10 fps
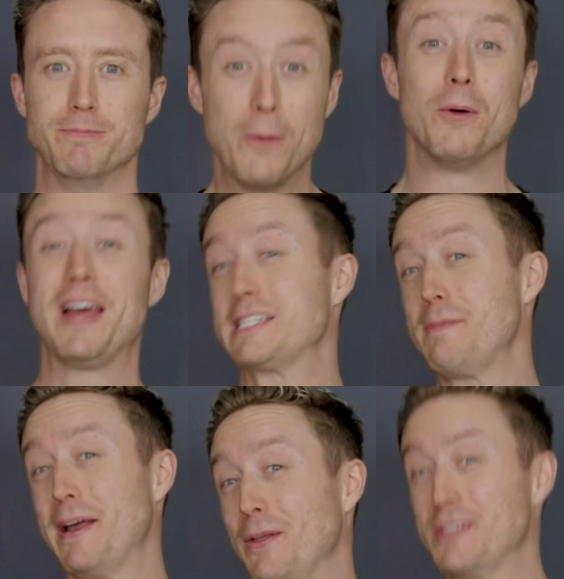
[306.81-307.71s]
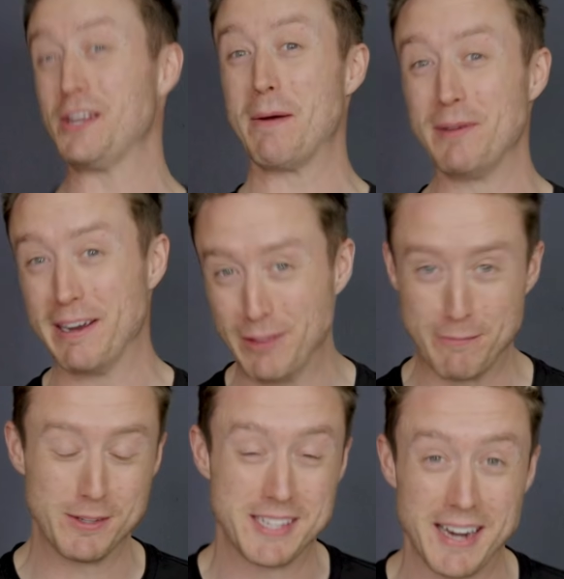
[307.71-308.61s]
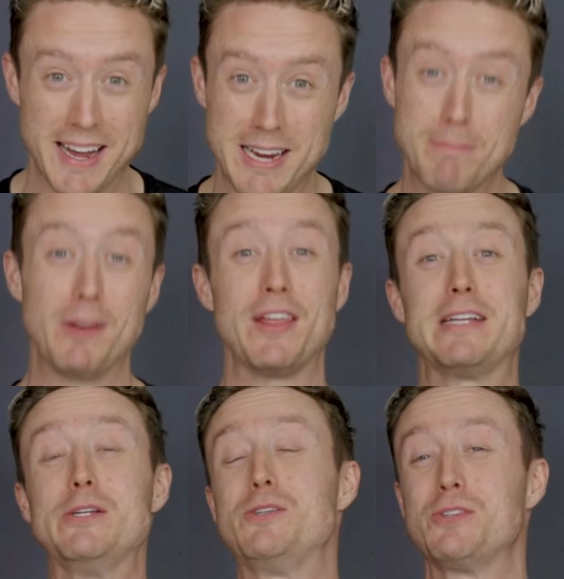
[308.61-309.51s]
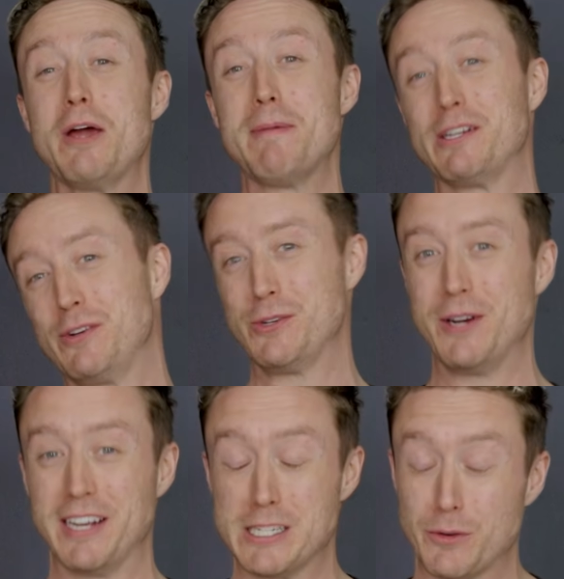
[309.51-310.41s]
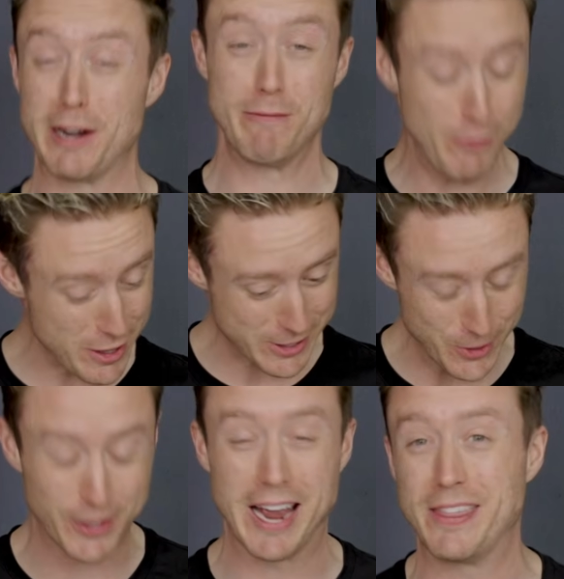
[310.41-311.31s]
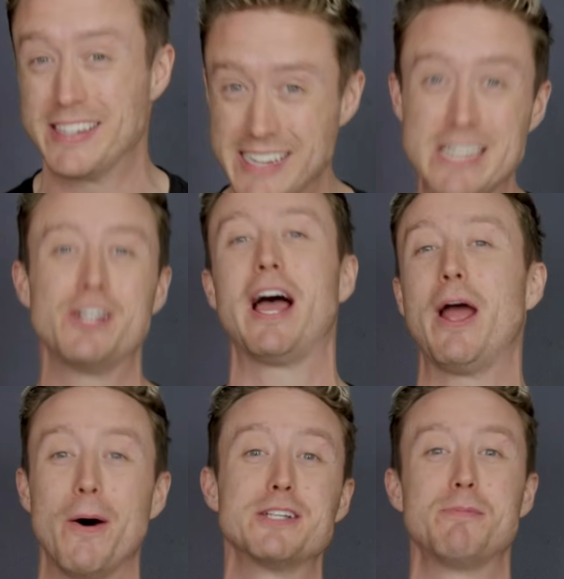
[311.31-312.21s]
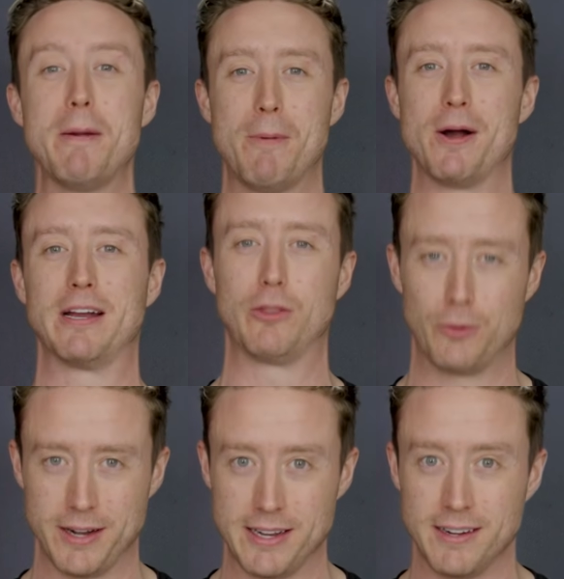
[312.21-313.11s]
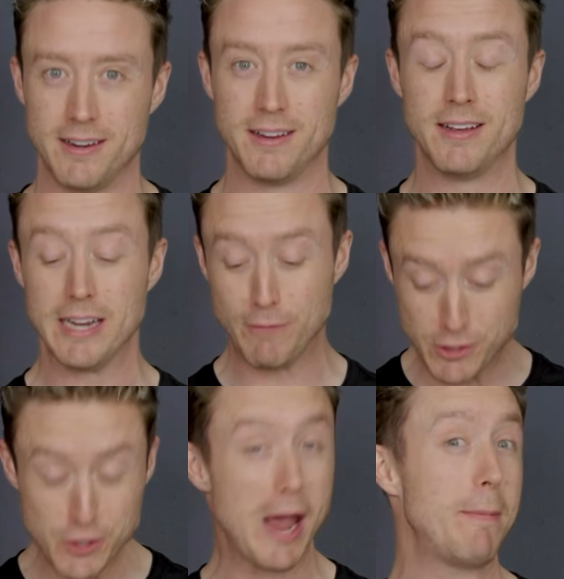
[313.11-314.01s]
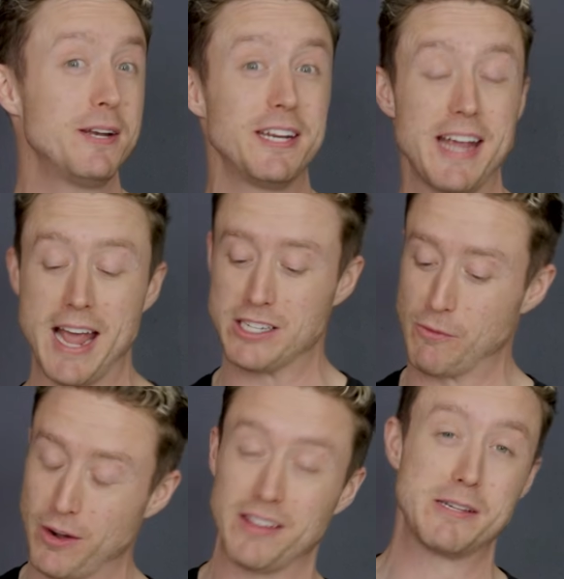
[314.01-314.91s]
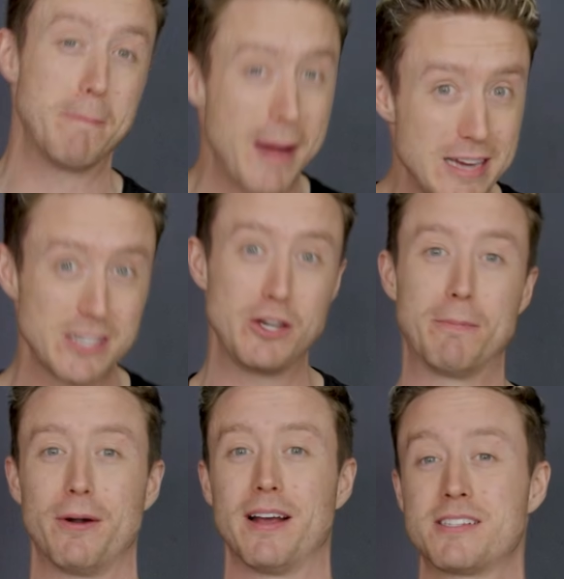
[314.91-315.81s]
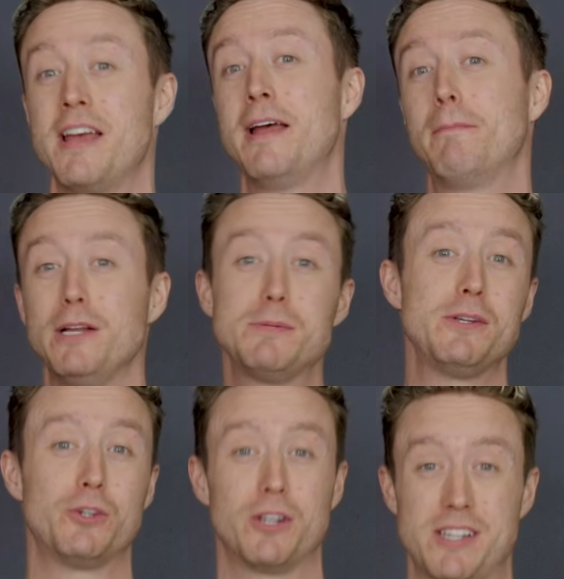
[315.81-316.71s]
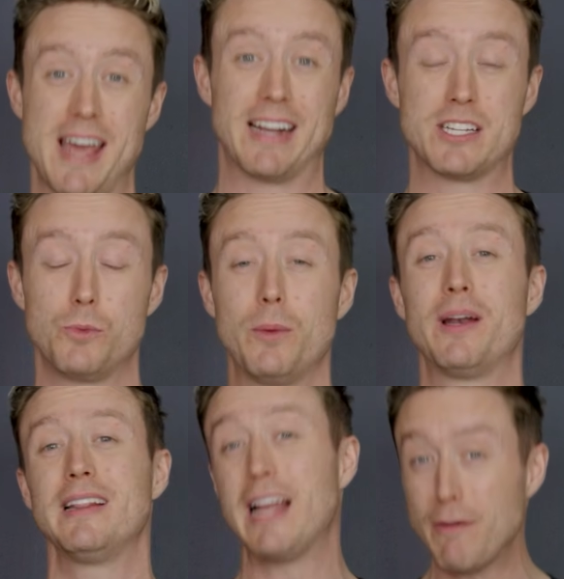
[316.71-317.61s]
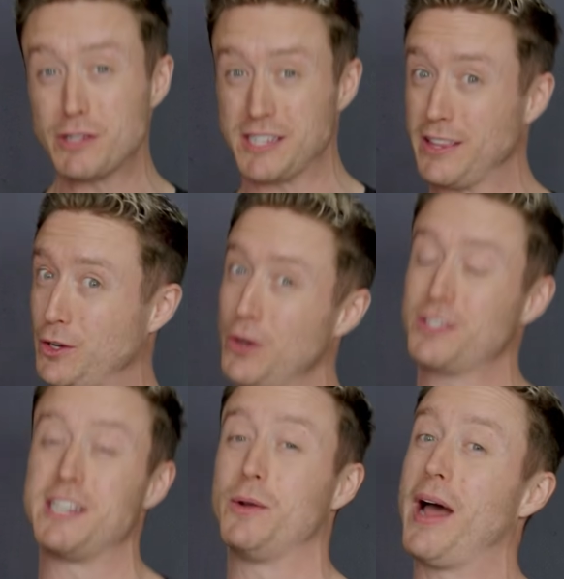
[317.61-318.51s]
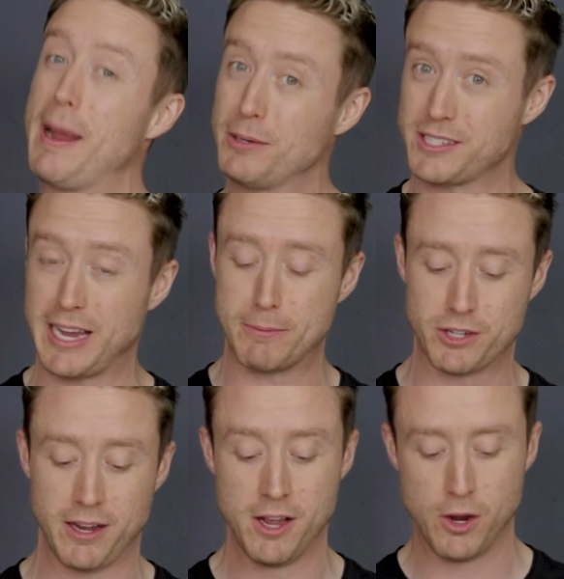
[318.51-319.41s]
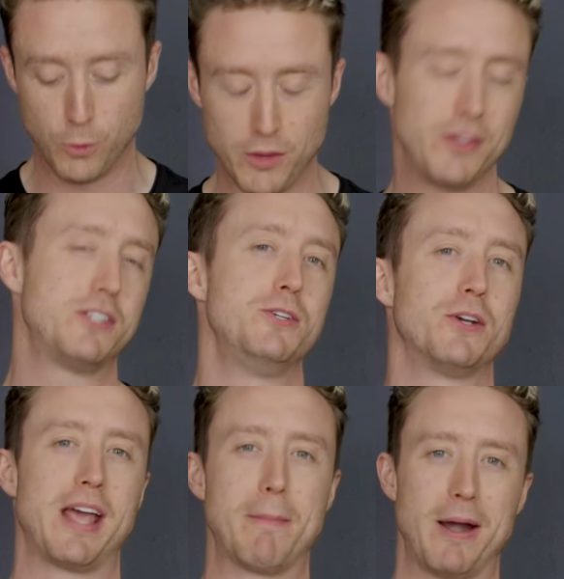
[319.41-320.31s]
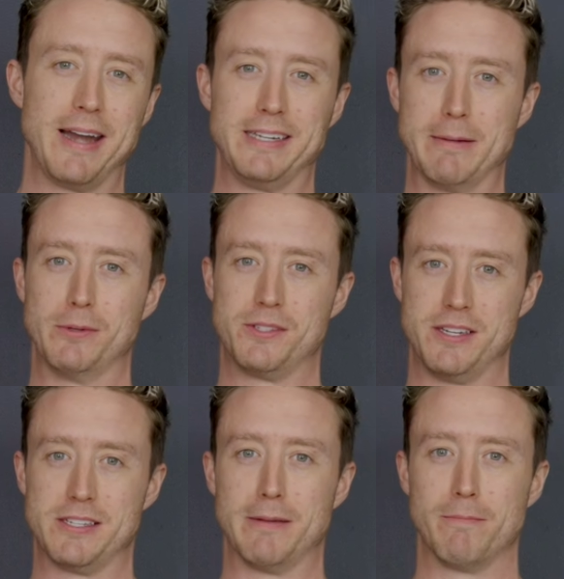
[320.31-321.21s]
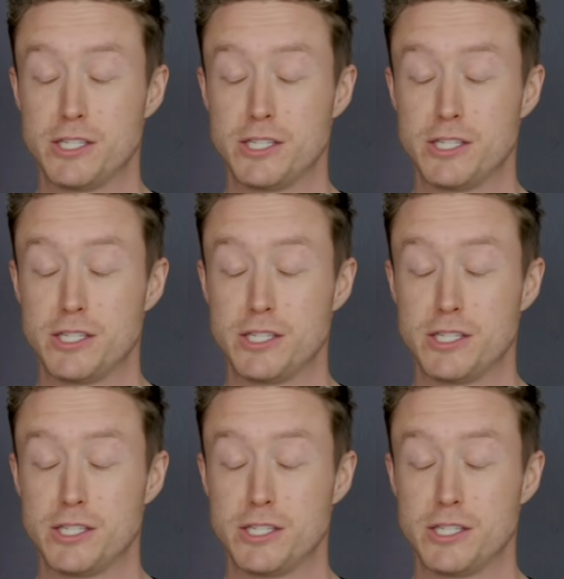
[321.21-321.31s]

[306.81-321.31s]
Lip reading: Well, that's about all the time we have left for today, but thank you so much for joining us for our first look at the DJI Osmo Pocket 3. If you do happen to get your hands on one of these amazing new products, please be sure to tag us. We would love to see the content you are able to capture with this new camera and gimbal system.